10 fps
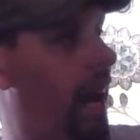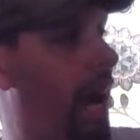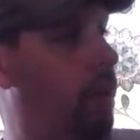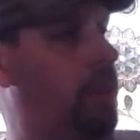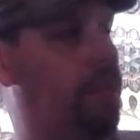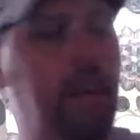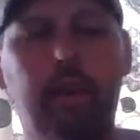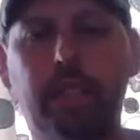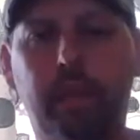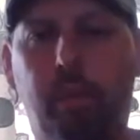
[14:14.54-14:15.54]
I was
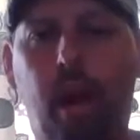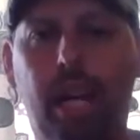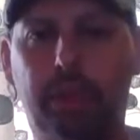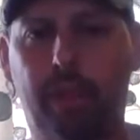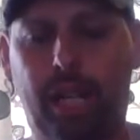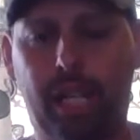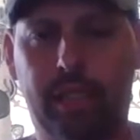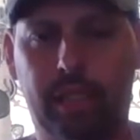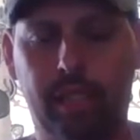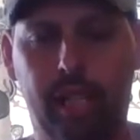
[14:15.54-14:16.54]
very surprised when I got
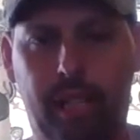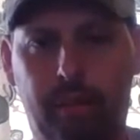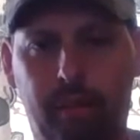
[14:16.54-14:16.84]
this neck.